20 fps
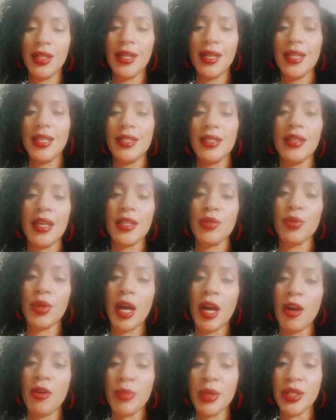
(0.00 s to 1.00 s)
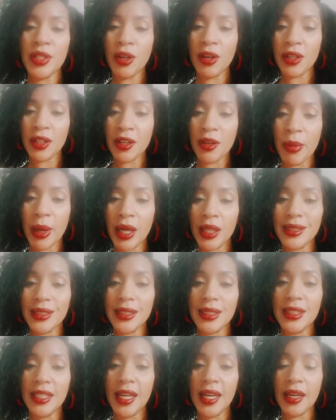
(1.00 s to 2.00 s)
so that's what I will be talking about
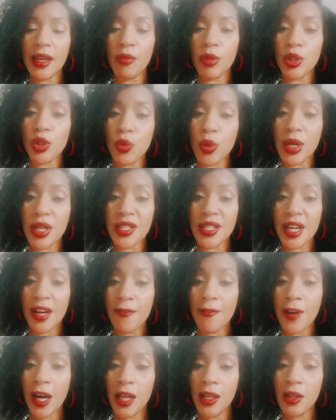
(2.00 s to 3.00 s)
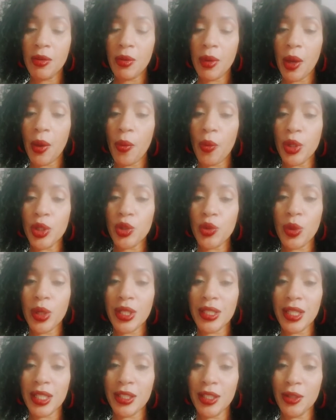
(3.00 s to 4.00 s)
today, which ones I follow and which ones
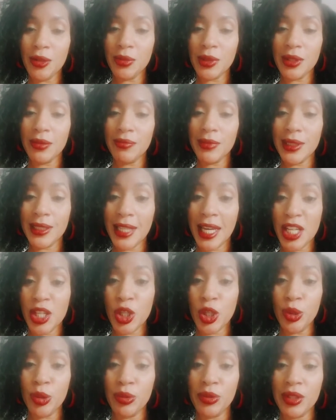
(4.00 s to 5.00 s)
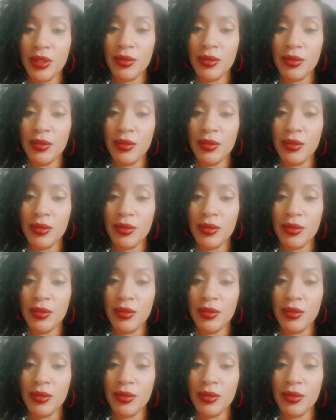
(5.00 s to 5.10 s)
I don't. Stay tuned.